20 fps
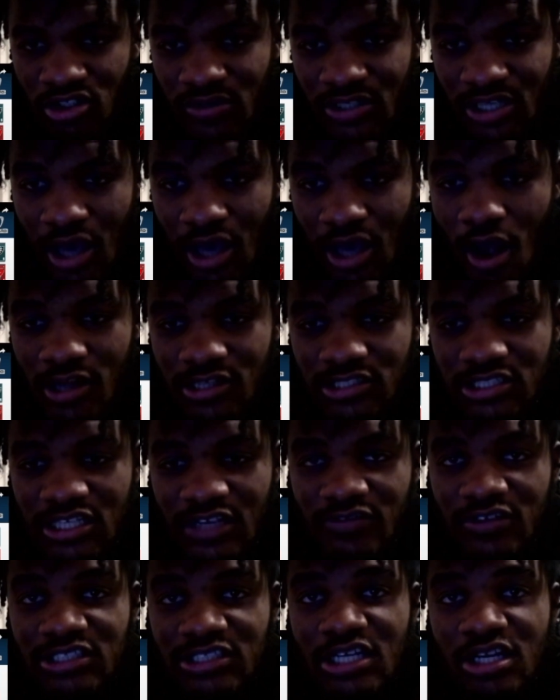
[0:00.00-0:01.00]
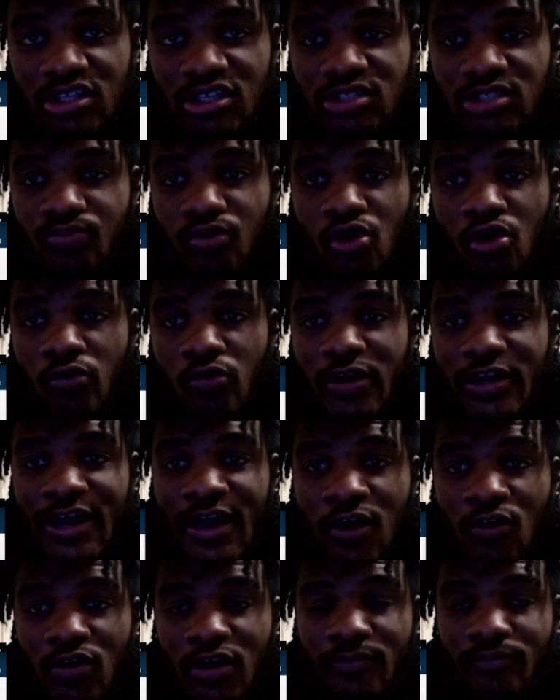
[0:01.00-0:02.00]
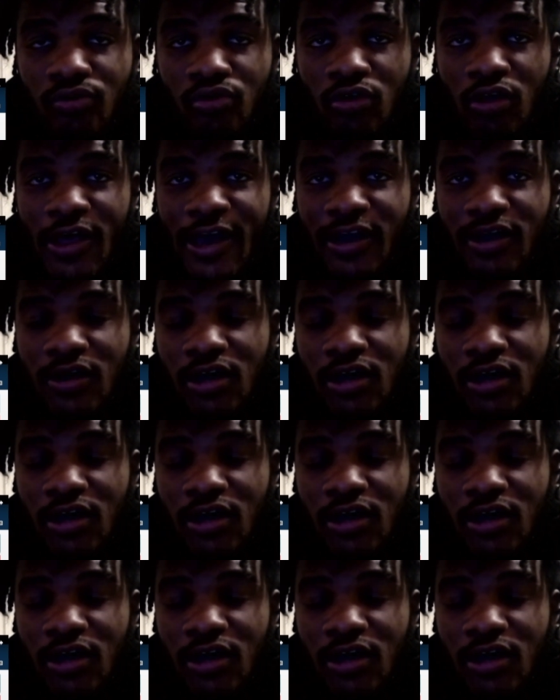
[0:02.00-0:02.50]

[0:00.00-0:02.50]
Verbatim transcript: But honestly, if the Steelers pull one out and pull like a,